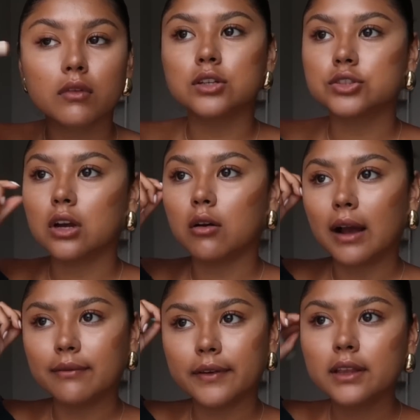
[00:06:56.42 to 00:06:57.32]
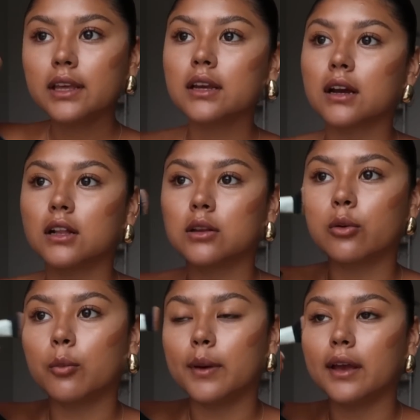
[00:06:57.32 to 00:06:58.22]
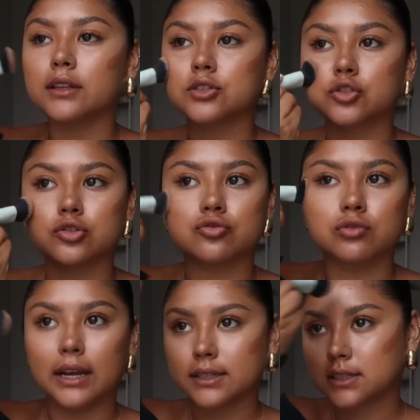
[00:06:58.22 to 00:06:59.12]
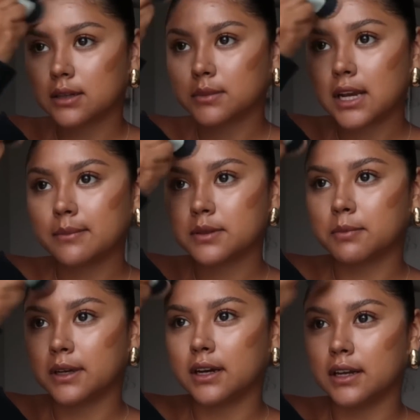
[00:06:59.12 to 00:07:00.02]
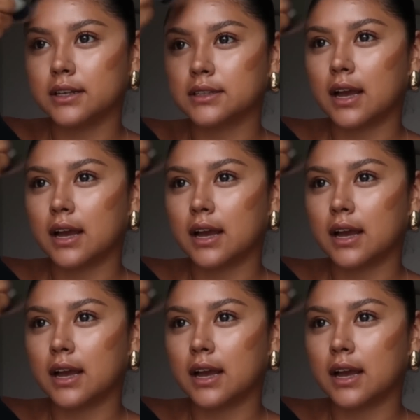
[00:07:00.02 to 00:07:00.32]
So I feel like a little bit stressed sometimes because